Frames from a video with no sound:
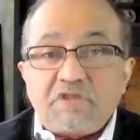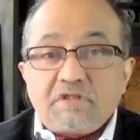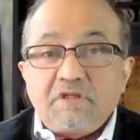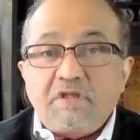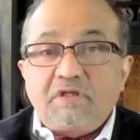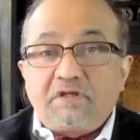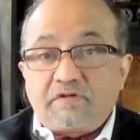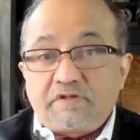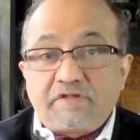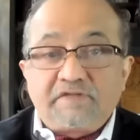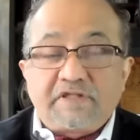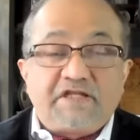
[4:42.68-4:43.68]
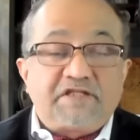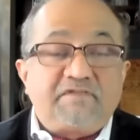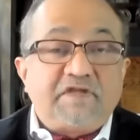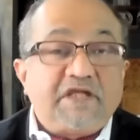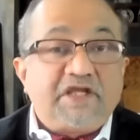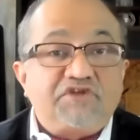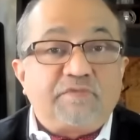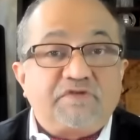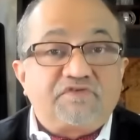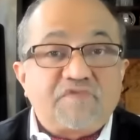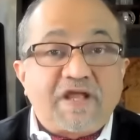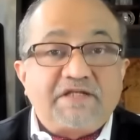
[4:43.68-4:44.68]
uh, or a selective engagement
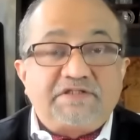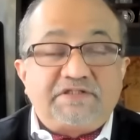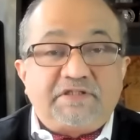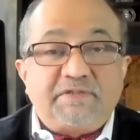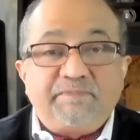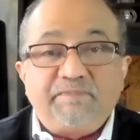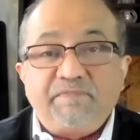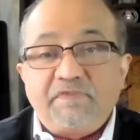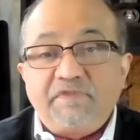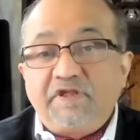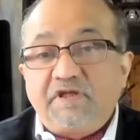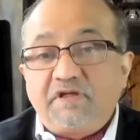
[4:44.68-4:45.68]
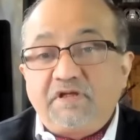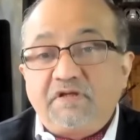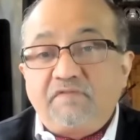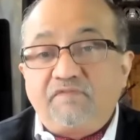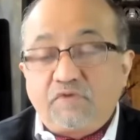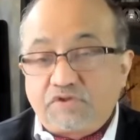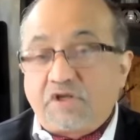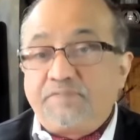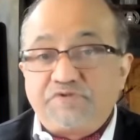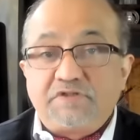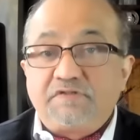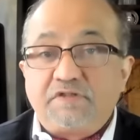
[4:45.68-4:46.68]
strategy. The fourth
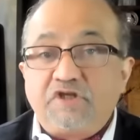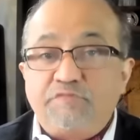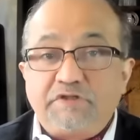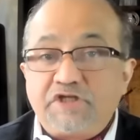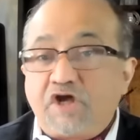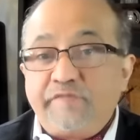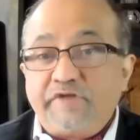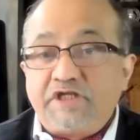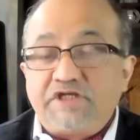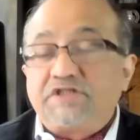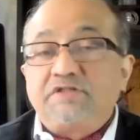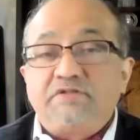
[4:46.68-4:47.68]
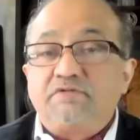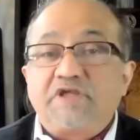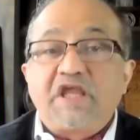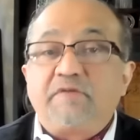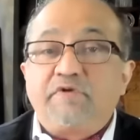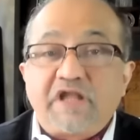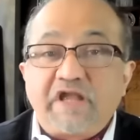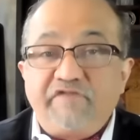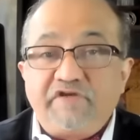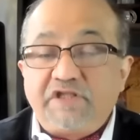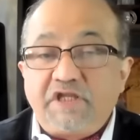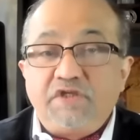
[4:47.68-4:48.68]
option is global domination. You care about
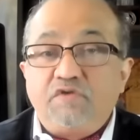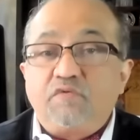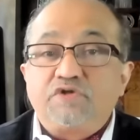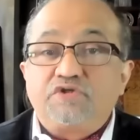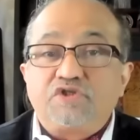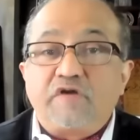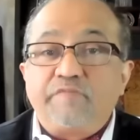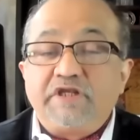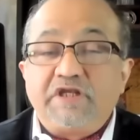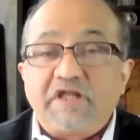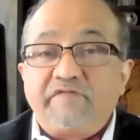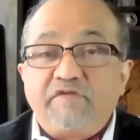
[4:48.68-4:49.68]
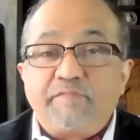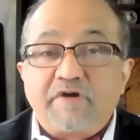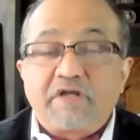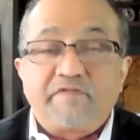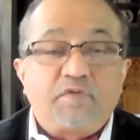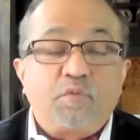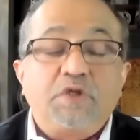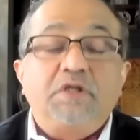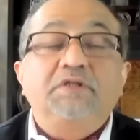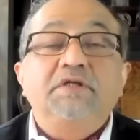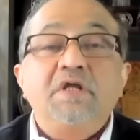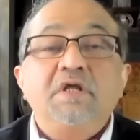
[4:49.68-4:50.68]
everything. You want to dominate every part of the
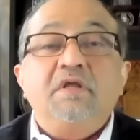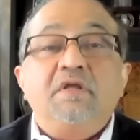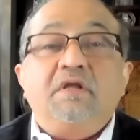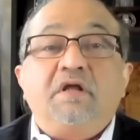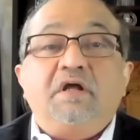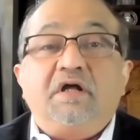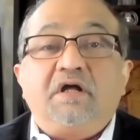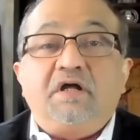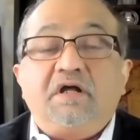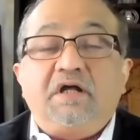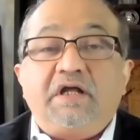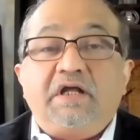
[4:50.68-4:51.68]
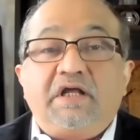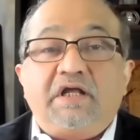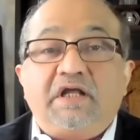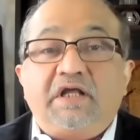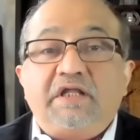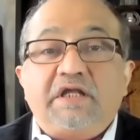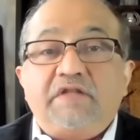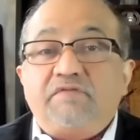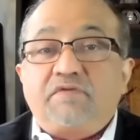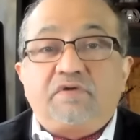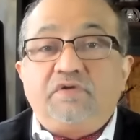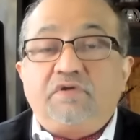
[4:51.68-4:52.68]
world. Uh, uh, and
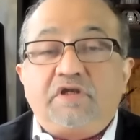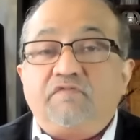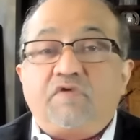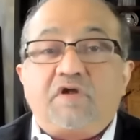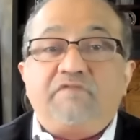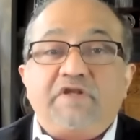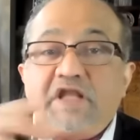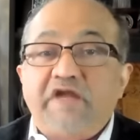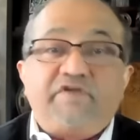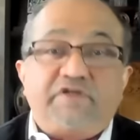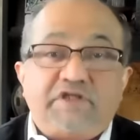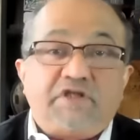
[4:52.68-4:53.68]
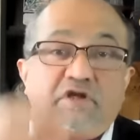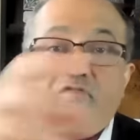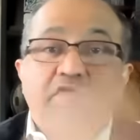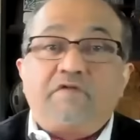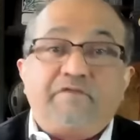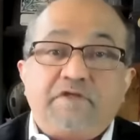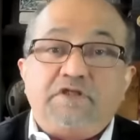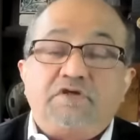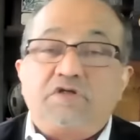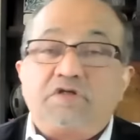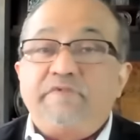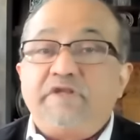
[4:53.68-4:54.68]
so you're involved in everything. You're involved in
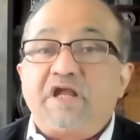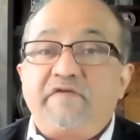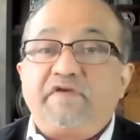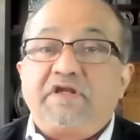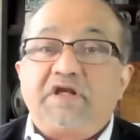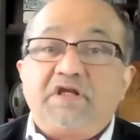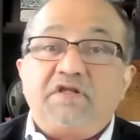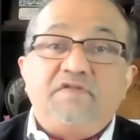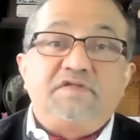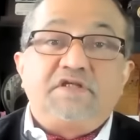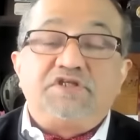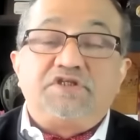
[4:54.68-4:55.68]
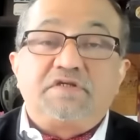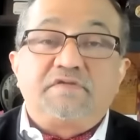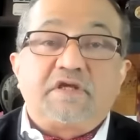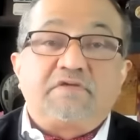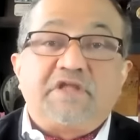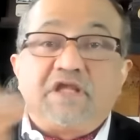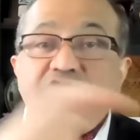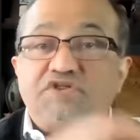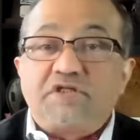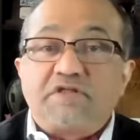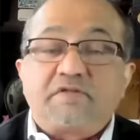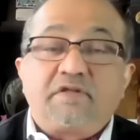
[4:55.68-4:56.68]
Europe, in Africa, in East Asia, South
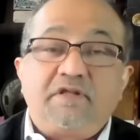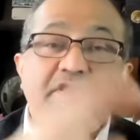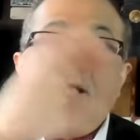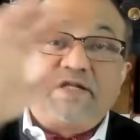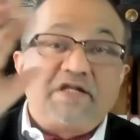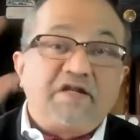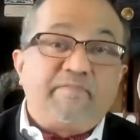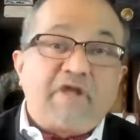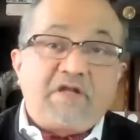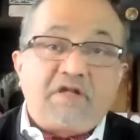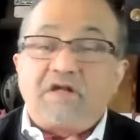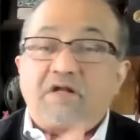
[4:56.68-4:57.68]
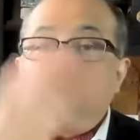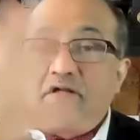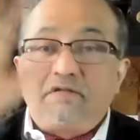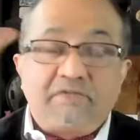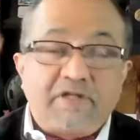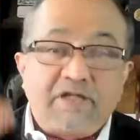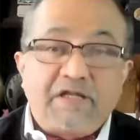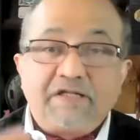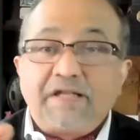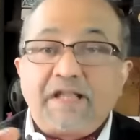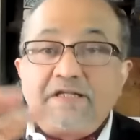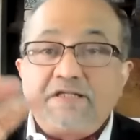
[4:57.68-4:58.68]
Asia, Latin America,
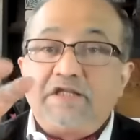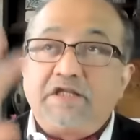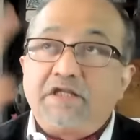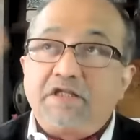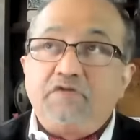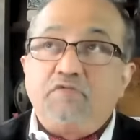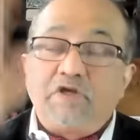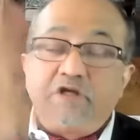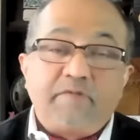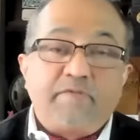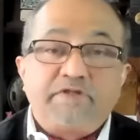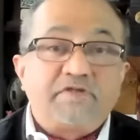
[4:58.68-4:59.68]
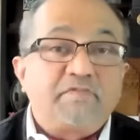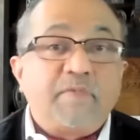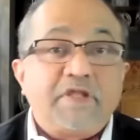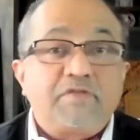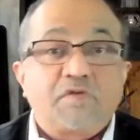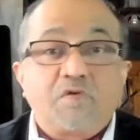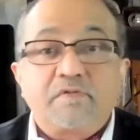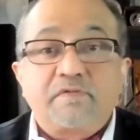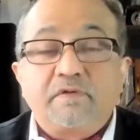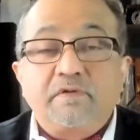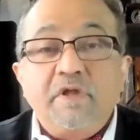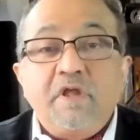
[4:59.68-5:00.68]
Atlantic, and you worry about the space
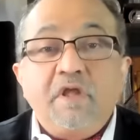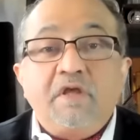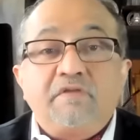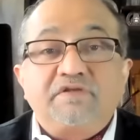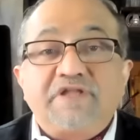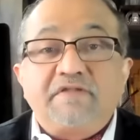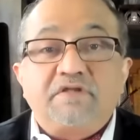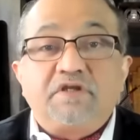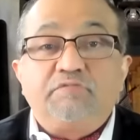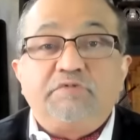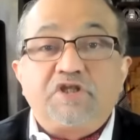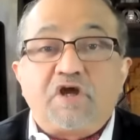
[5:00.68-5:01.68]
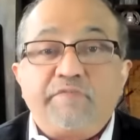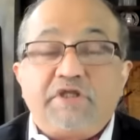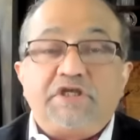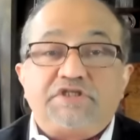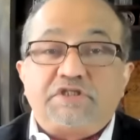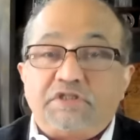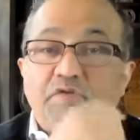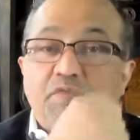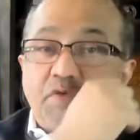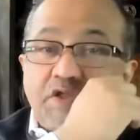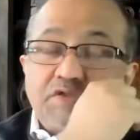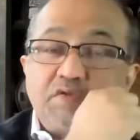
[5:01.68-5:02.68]
also. So that's global domination. You
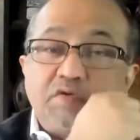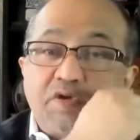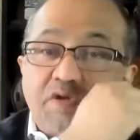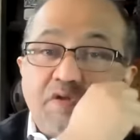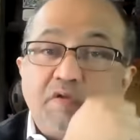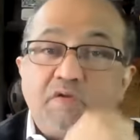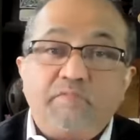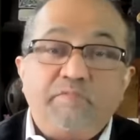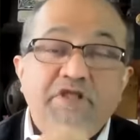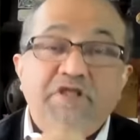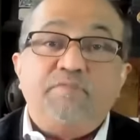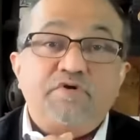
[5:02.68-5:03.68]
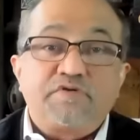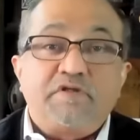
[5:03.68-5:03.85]
want to be the most